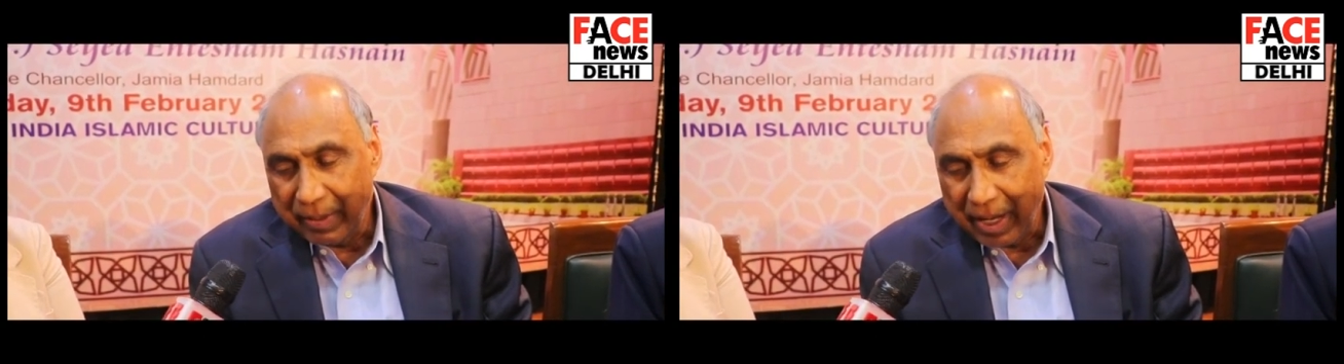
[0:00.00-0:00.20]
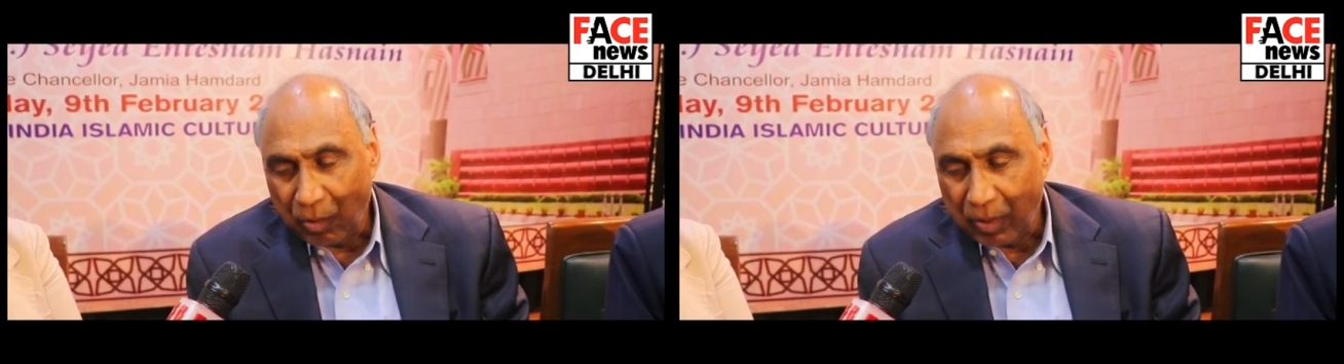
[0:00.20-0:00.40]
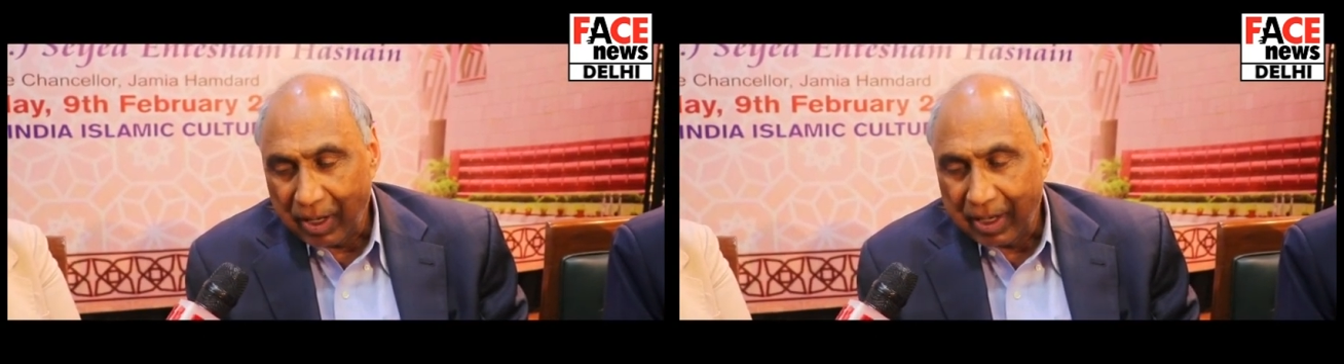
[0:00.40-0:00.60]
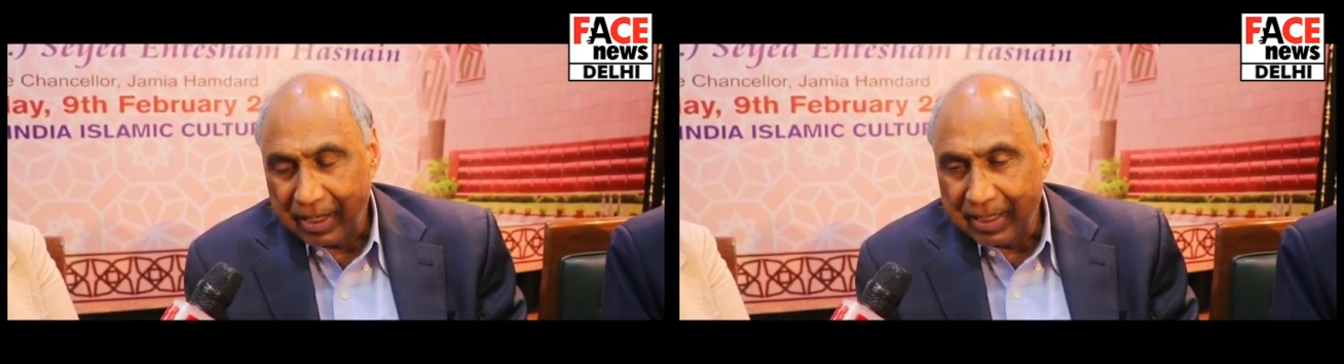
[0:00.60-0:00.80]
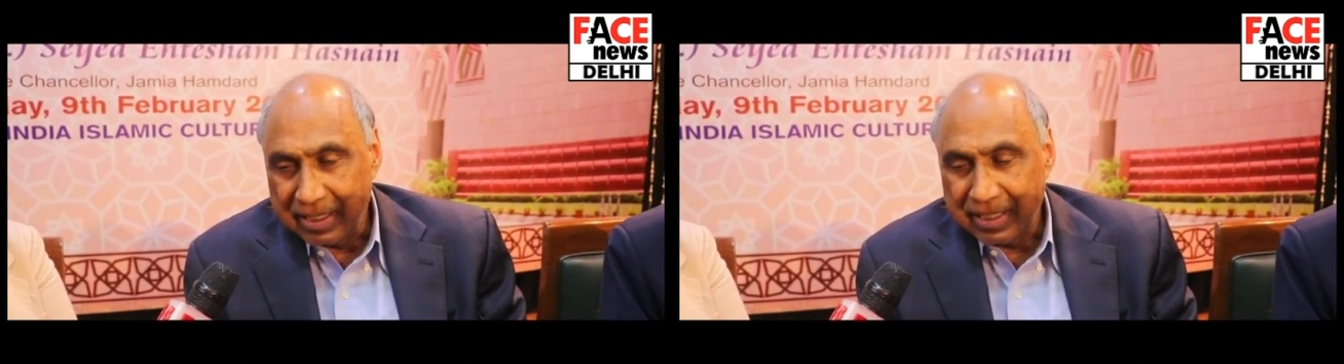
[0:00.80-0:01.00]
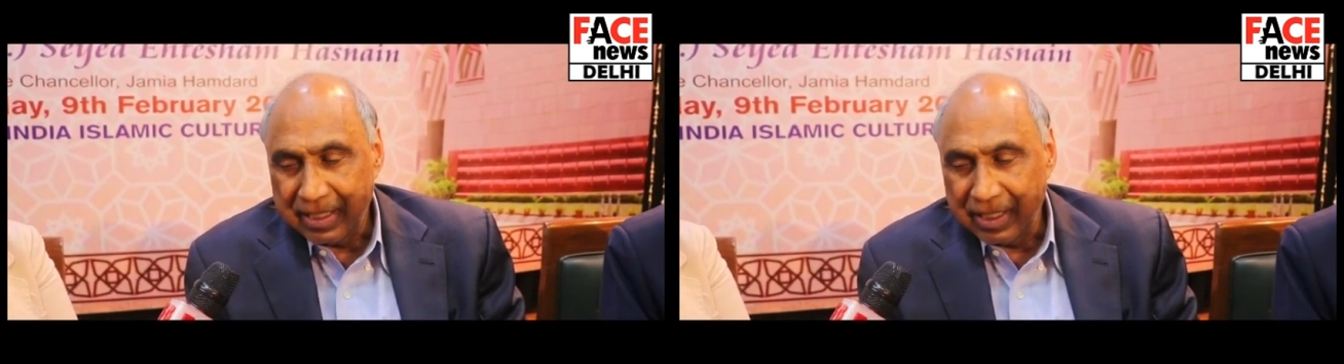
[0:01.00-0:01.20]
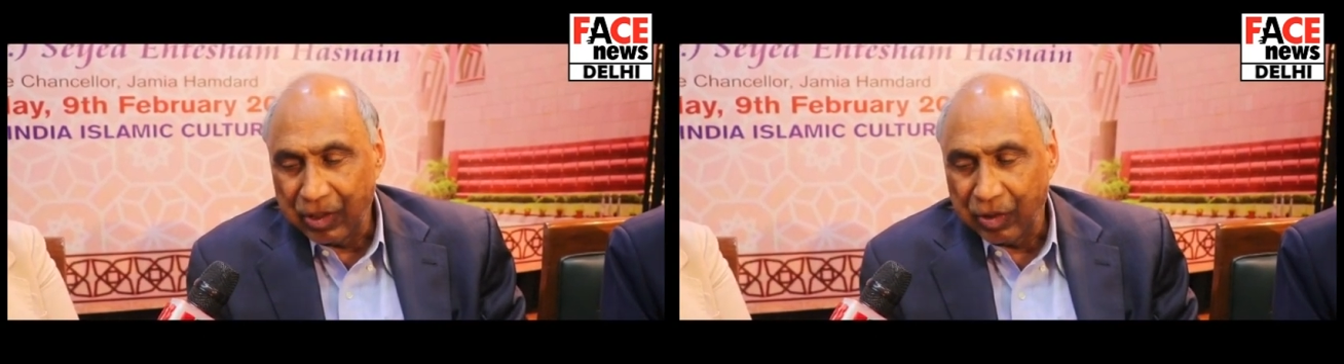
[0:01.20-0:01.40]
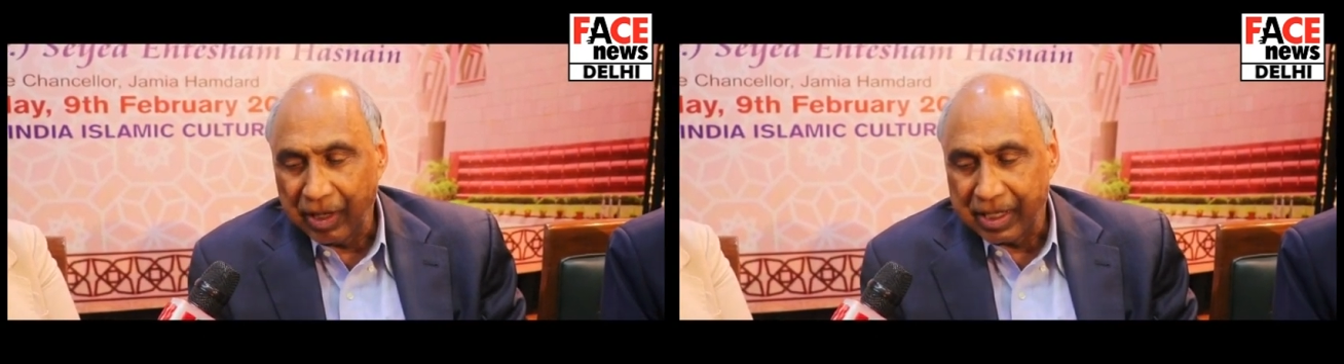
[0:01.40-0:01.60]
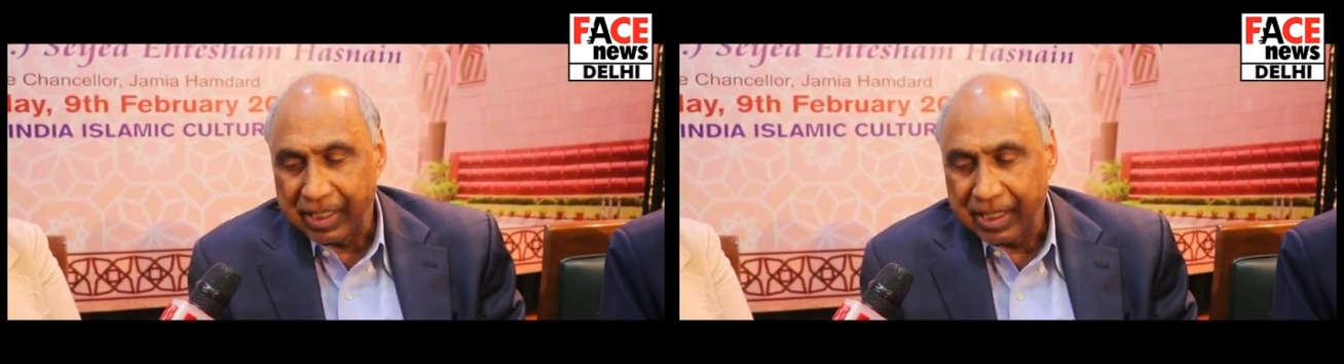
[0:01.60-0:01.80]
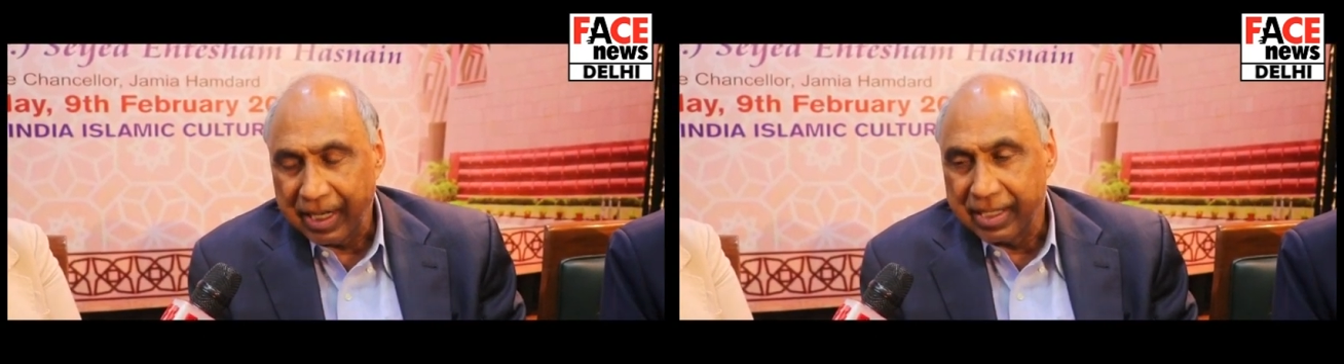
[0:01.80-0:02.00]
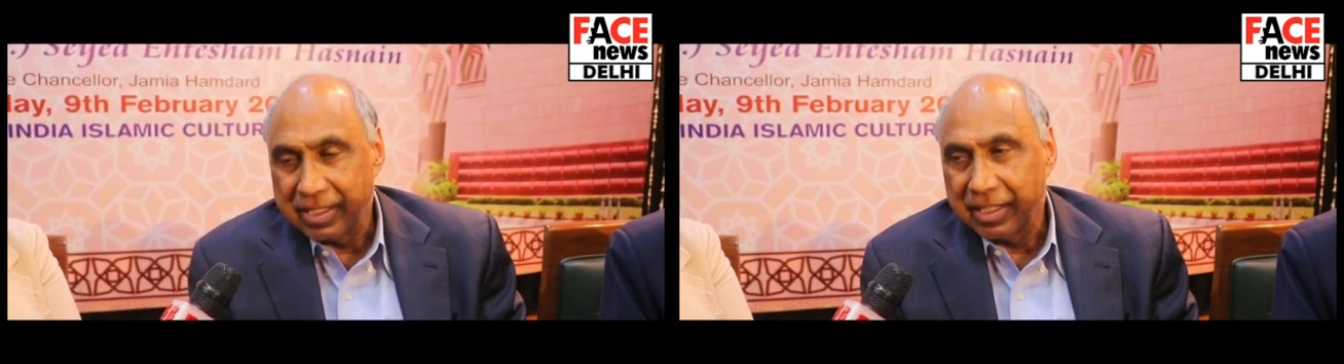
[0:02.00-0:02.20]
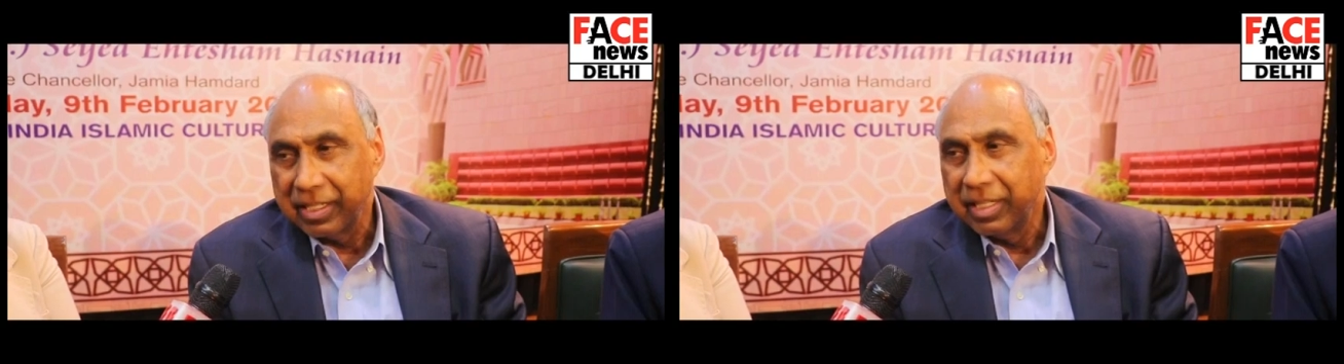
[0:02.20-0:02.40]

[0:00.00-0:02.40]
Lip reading: about what I see in the United States.